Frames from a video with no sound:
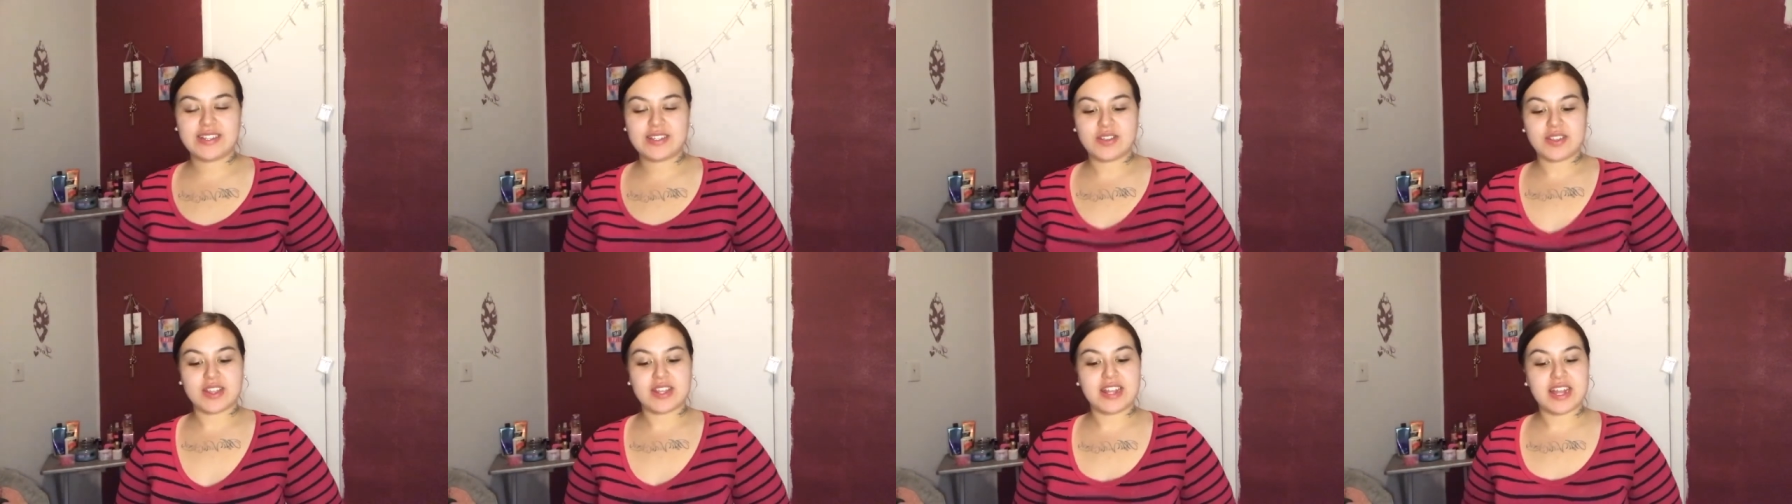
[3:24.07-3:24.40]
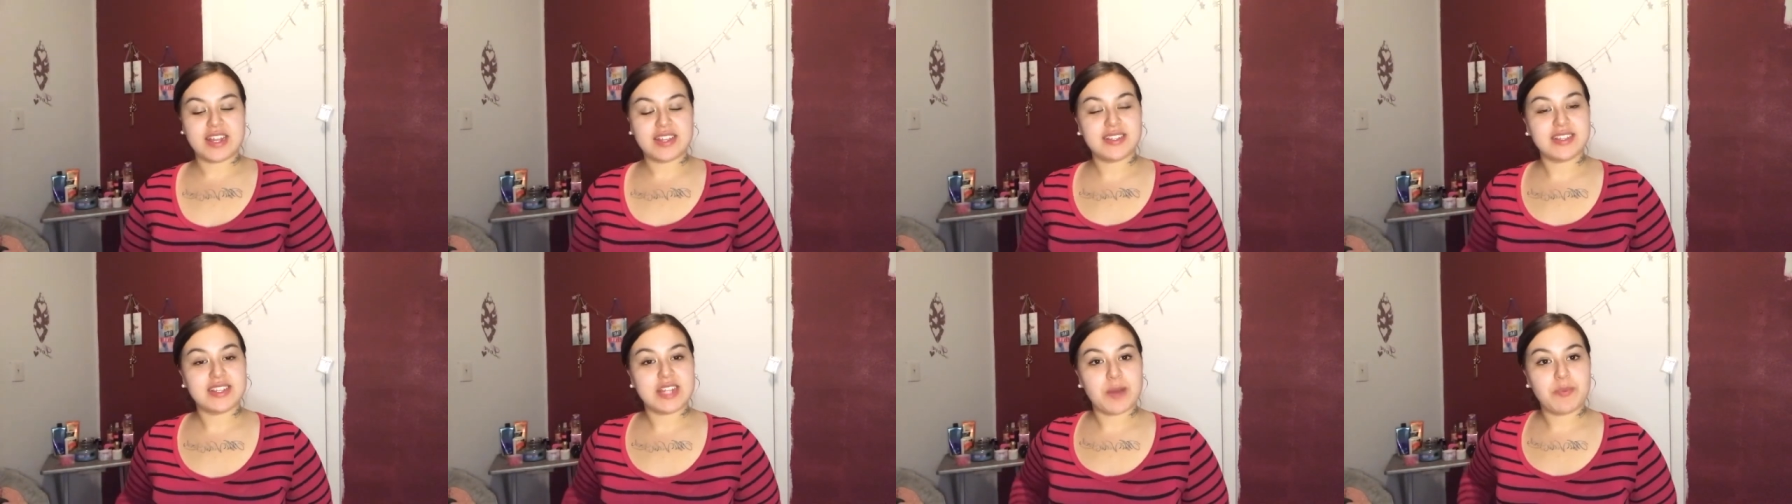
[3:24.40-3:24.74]
so the
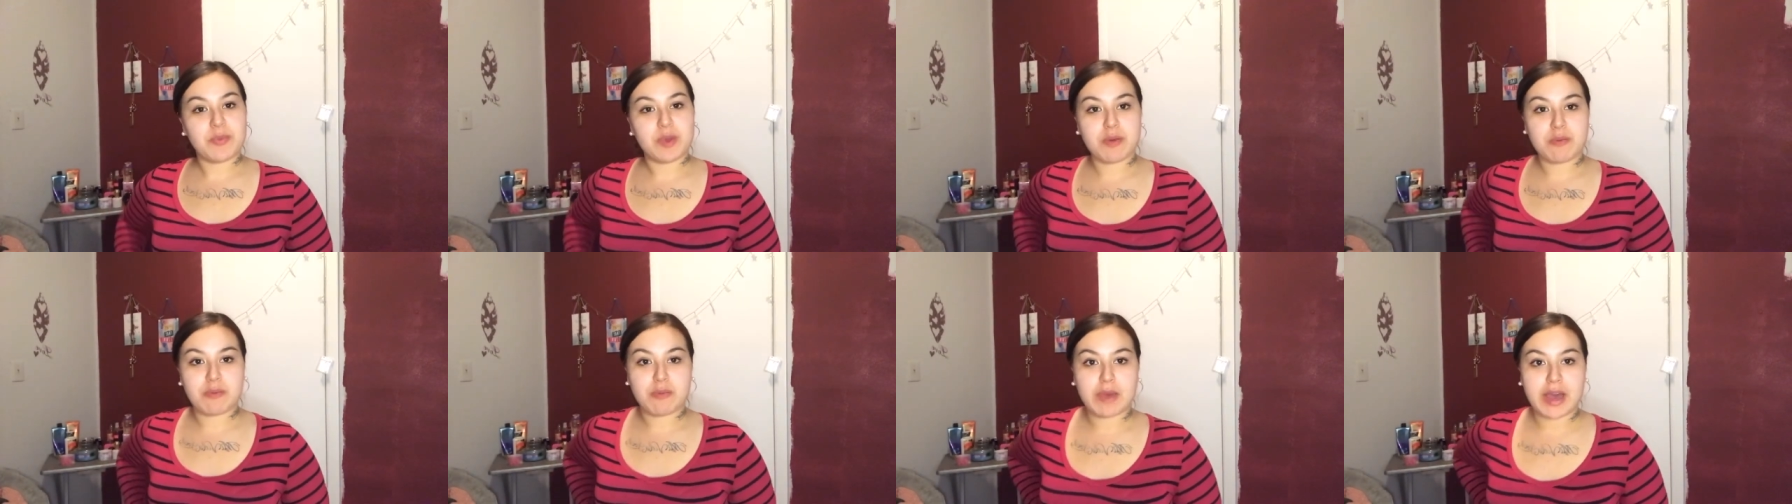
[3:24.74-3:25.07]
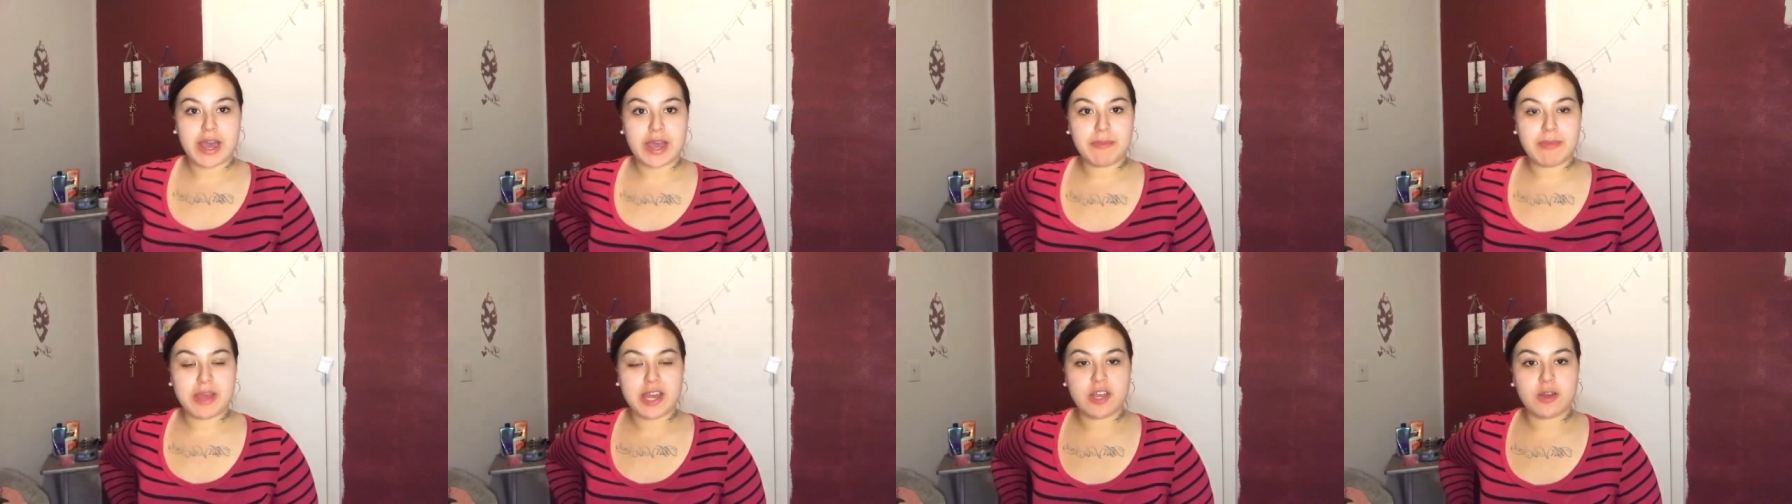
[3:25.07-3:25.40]
next step in
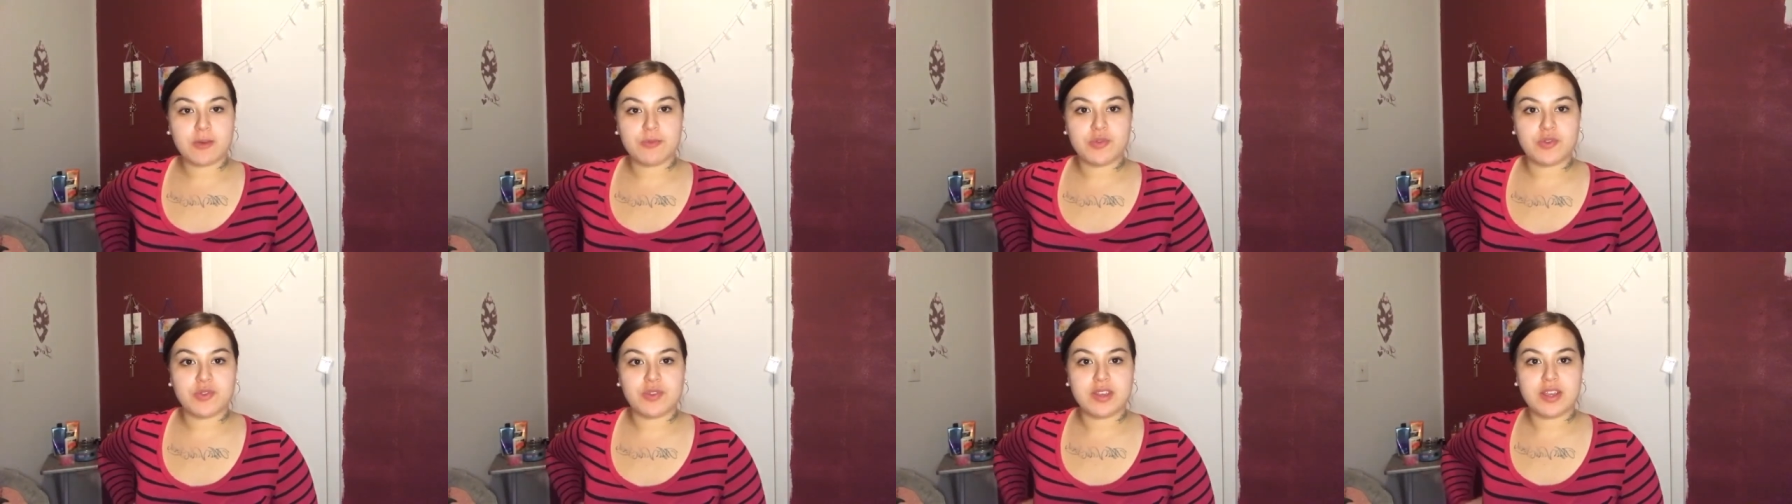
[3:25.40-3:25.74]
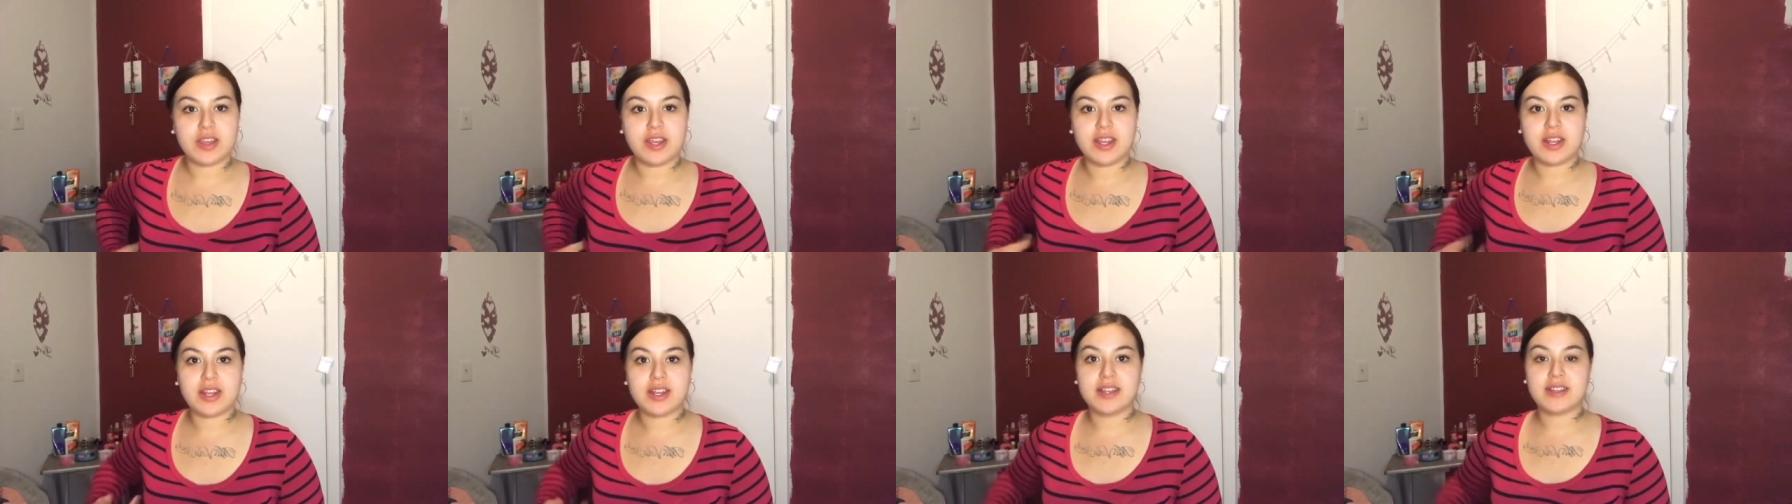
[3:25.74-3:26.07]
my makeup
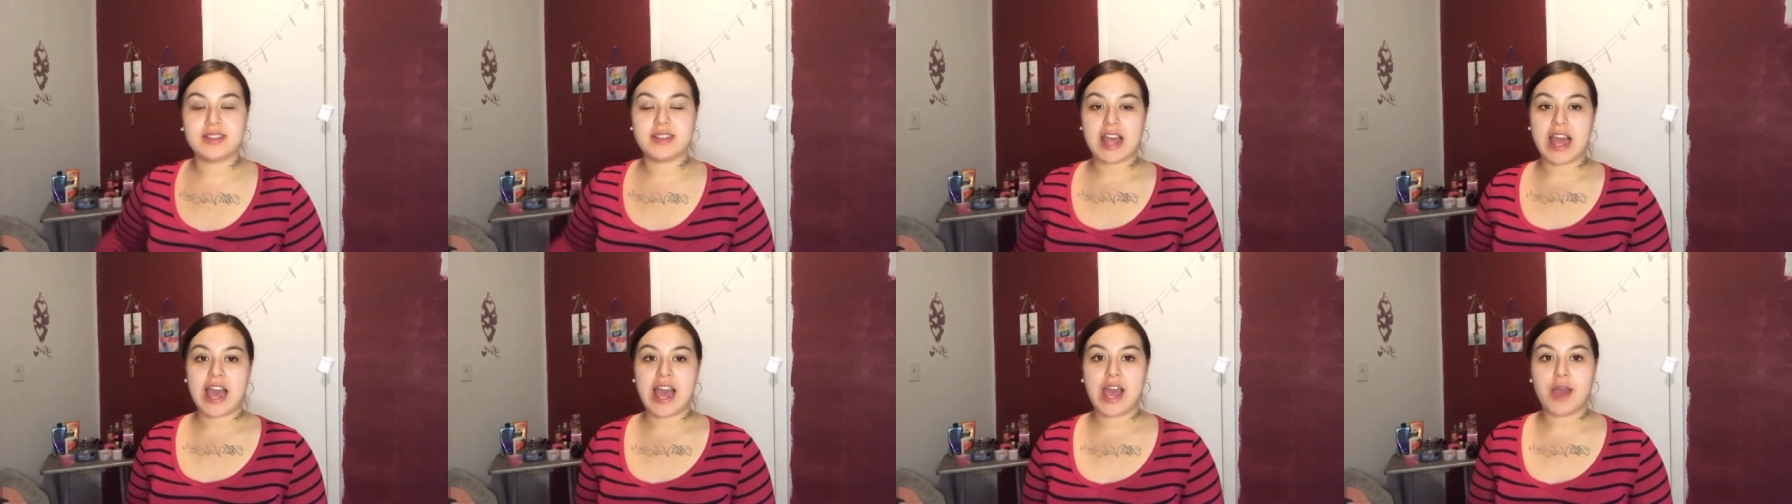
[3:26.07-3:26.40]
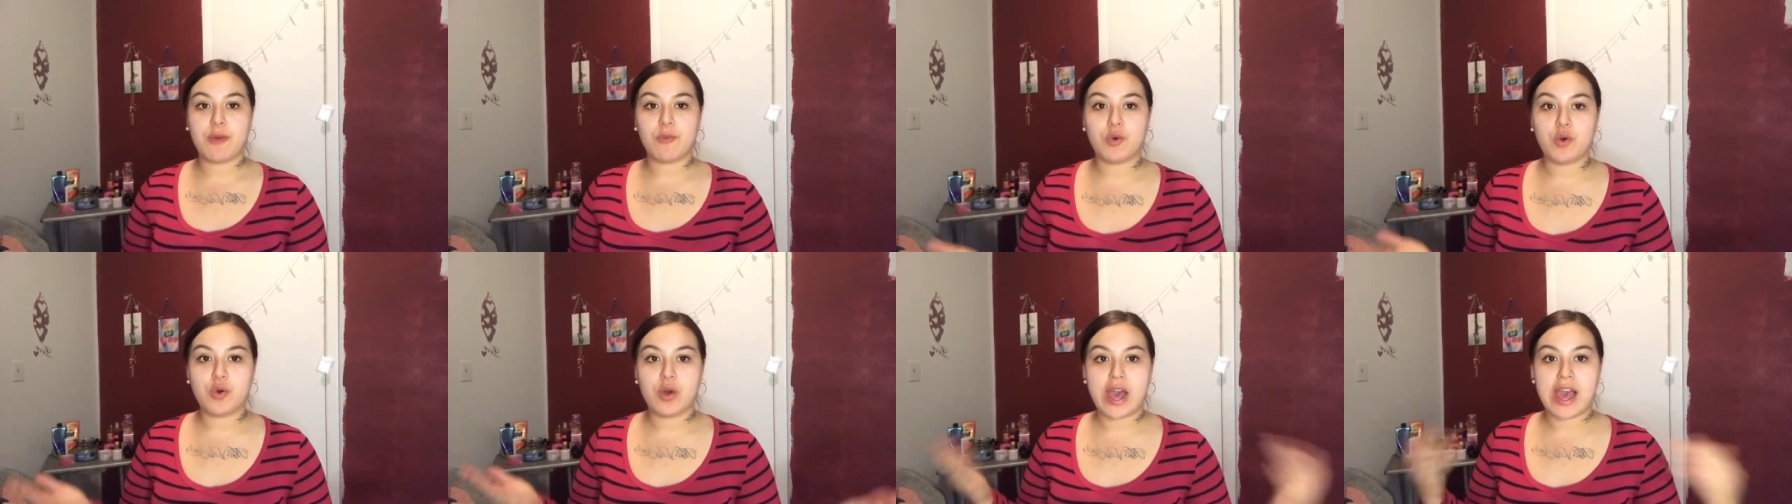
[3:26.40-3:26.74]
routine is I
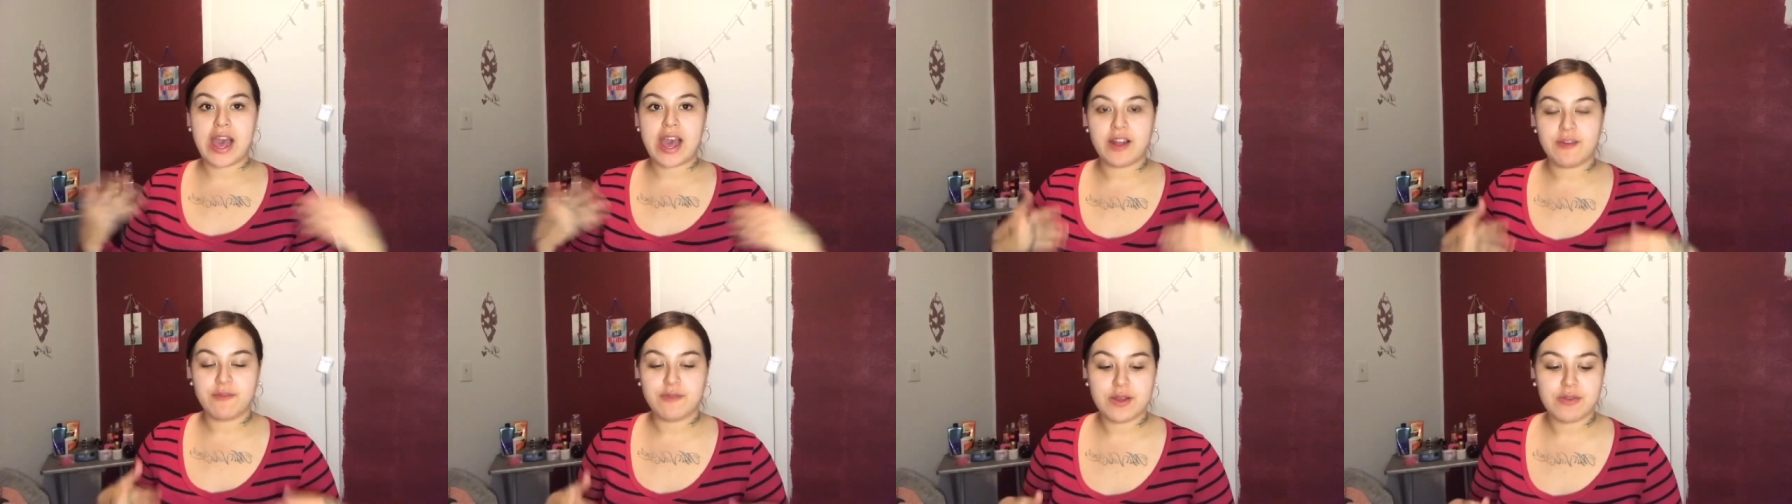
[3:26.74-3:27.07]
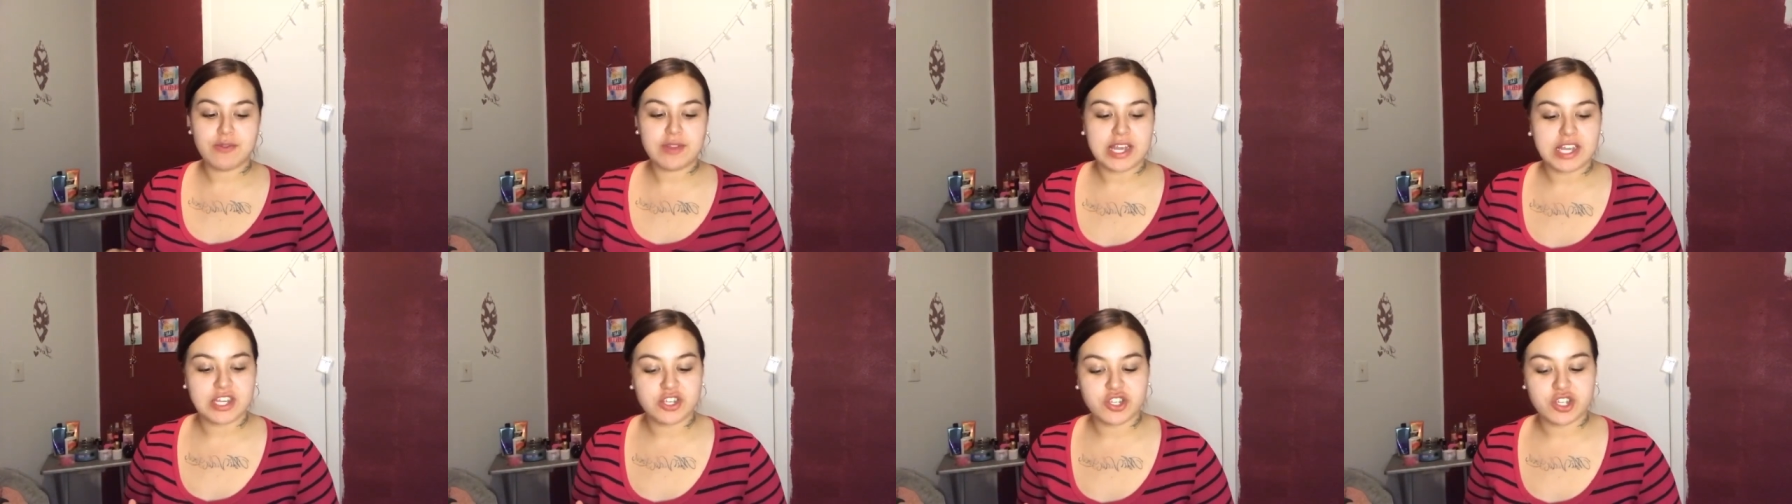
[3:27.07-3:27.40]
will add
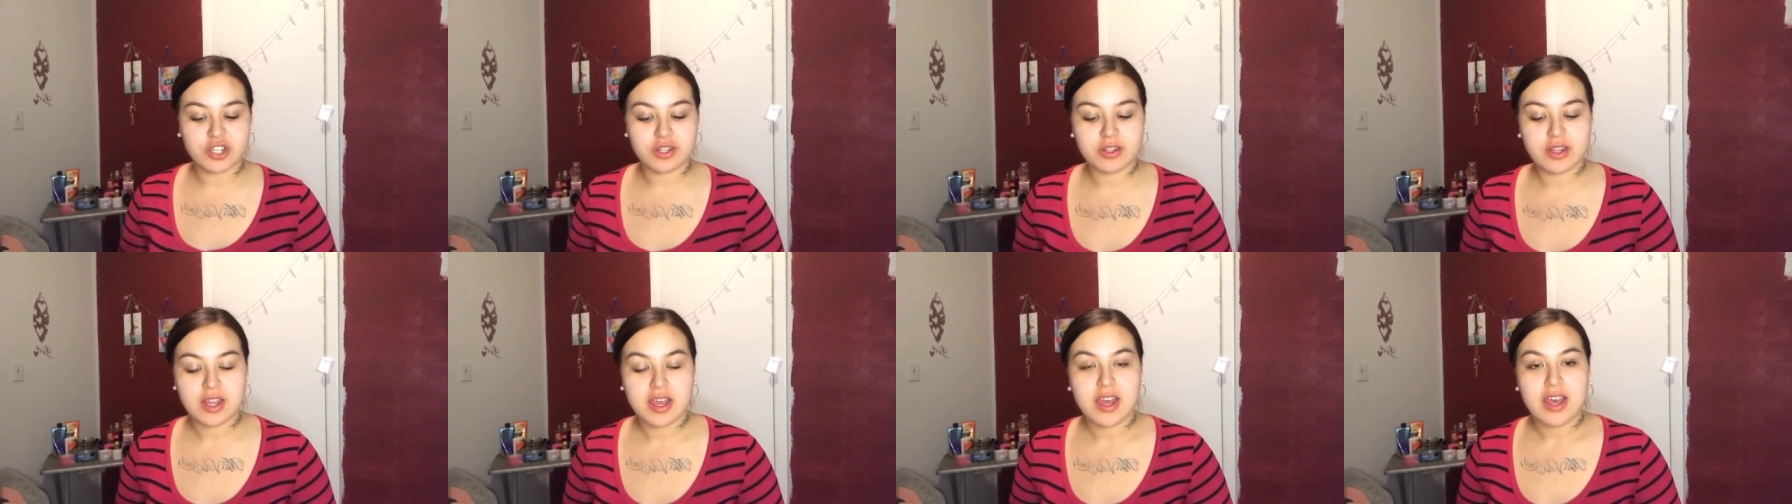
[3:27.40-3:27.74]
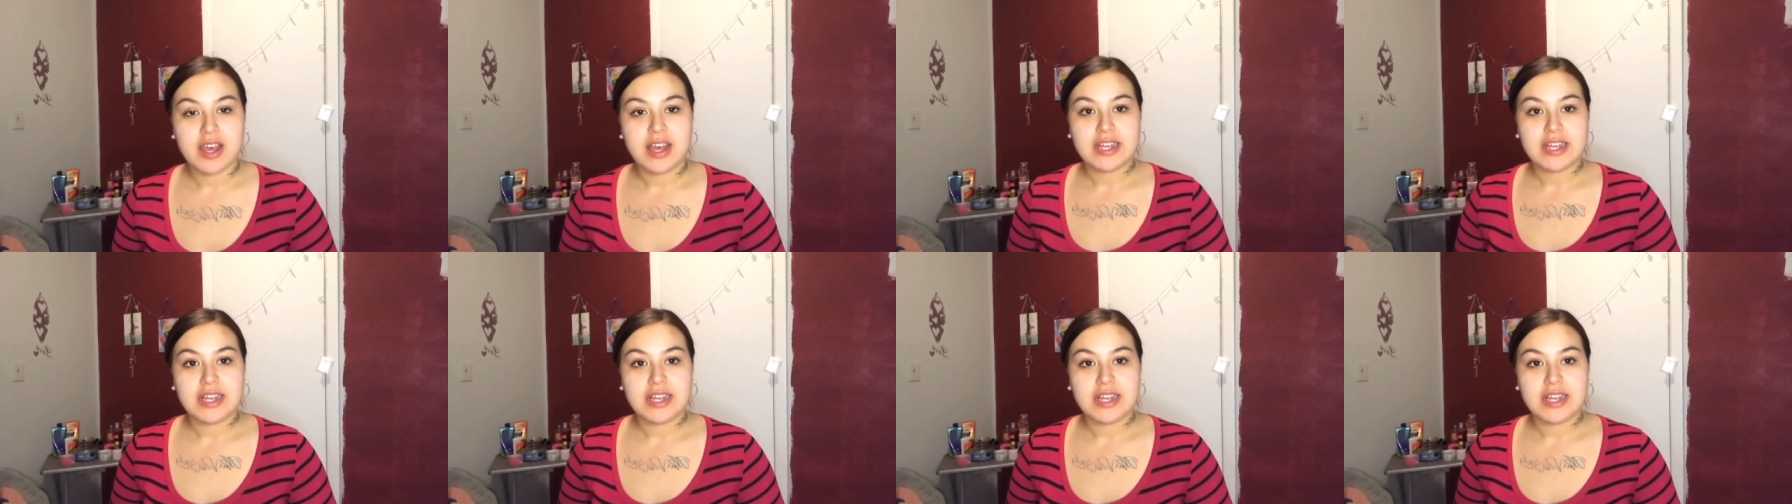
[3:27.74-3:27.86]
foundation.